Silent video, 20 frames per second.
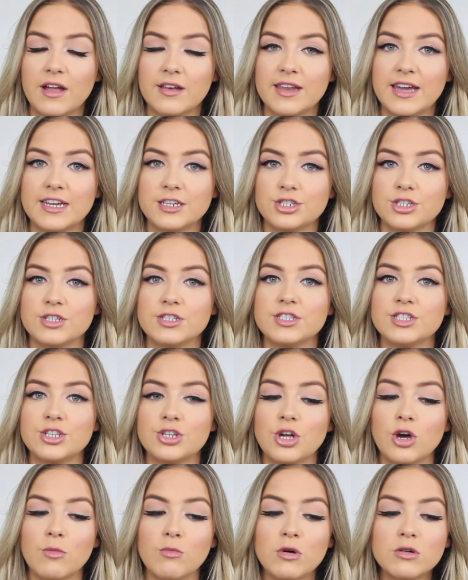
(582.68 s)
foundations.
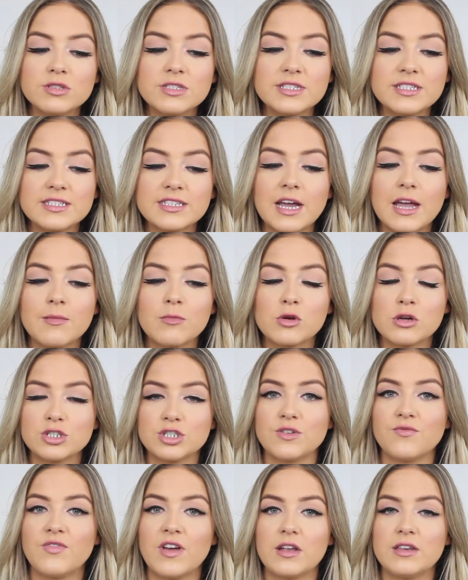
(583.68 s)
You know, most of the time
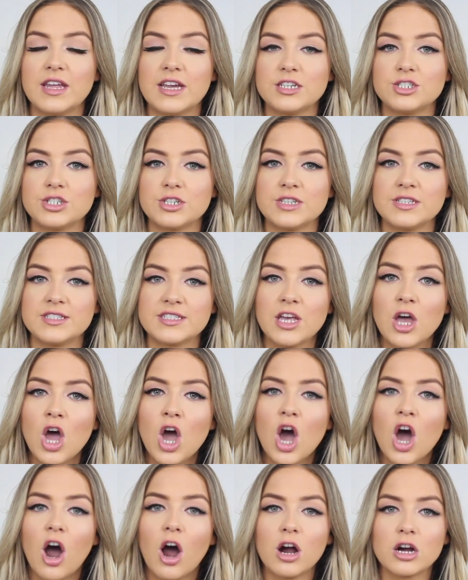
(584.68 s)
cushion foundations
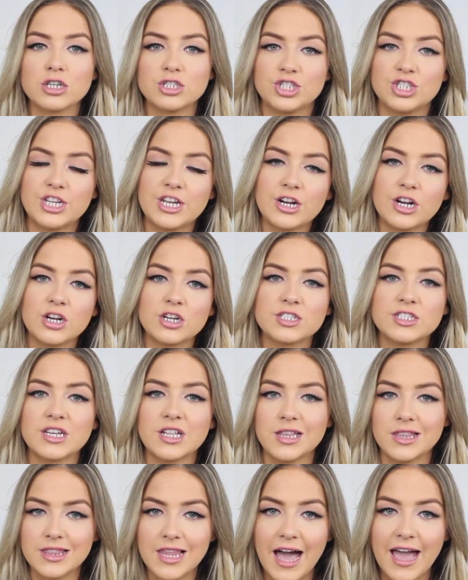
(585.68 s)
are sheer
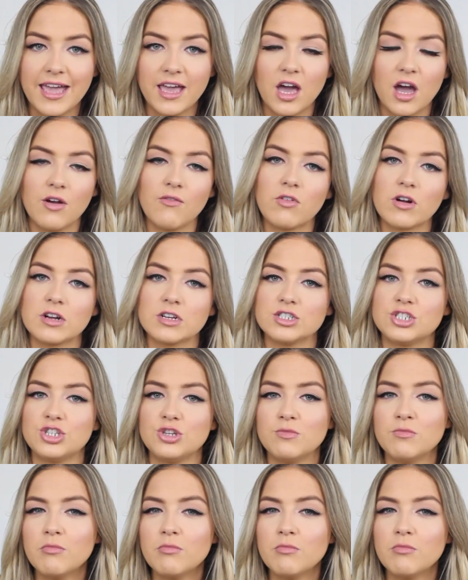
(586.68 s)
to light coverage.